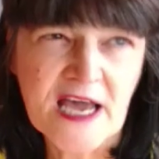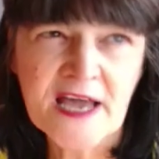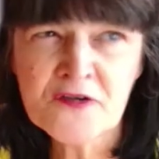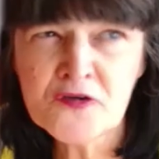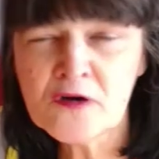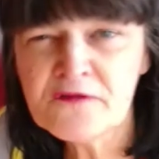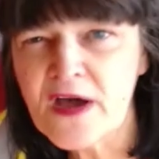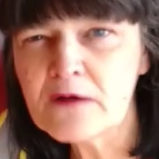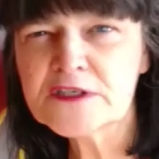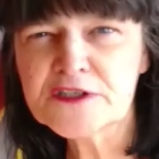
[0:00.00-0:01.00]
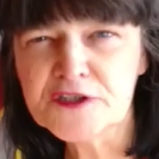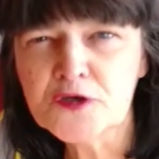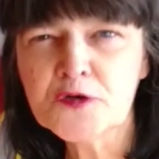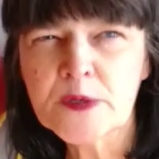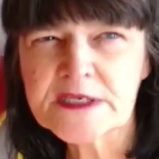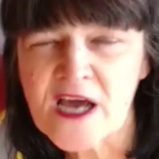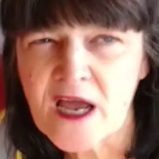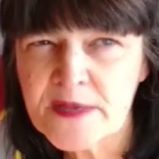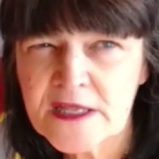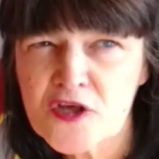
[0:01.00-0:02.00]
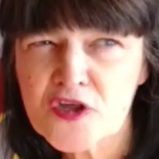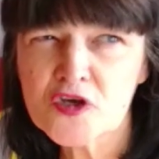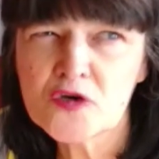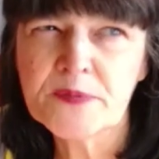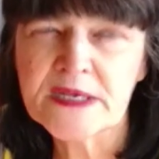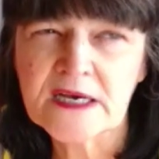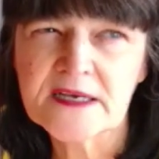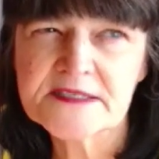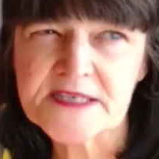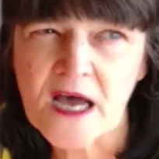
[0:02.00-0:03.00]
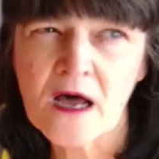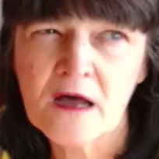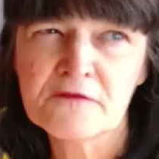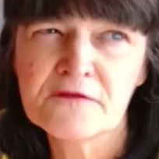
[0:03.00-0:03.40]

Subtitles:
I don't know if that was due to a timing issue because of